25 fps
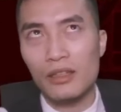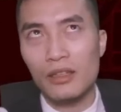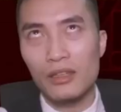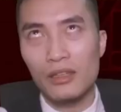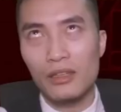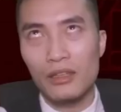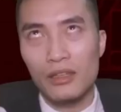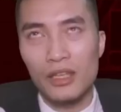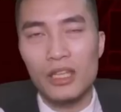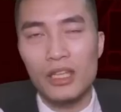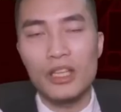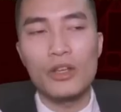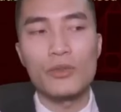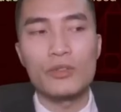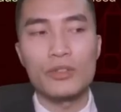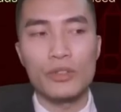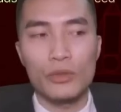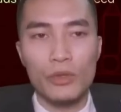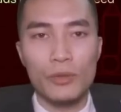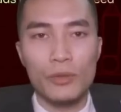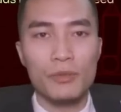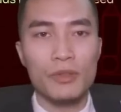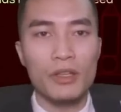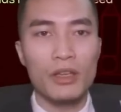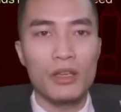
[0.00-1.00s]
egos
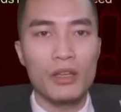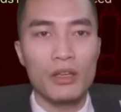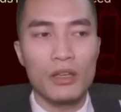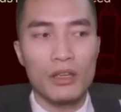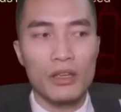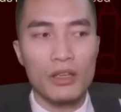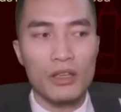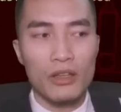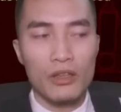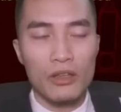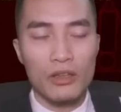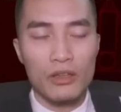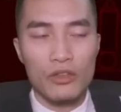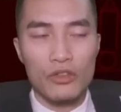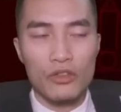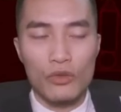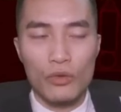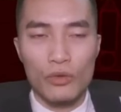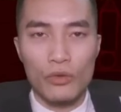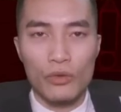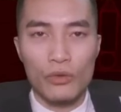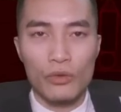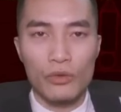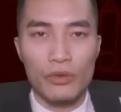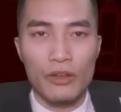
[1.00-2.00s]
equipped,
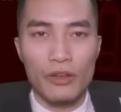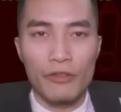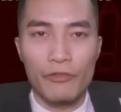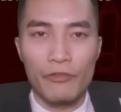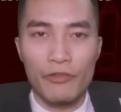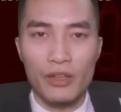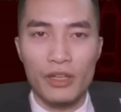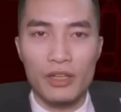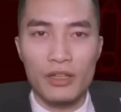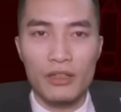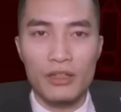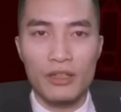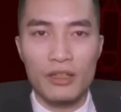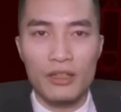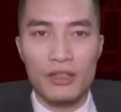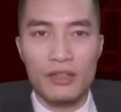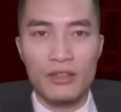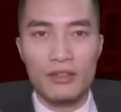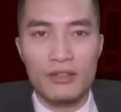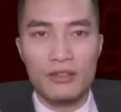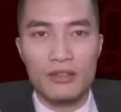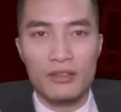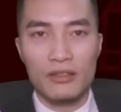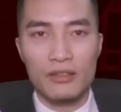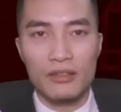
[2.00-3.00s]
your
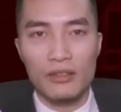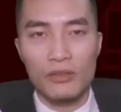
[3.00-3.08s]
affinities,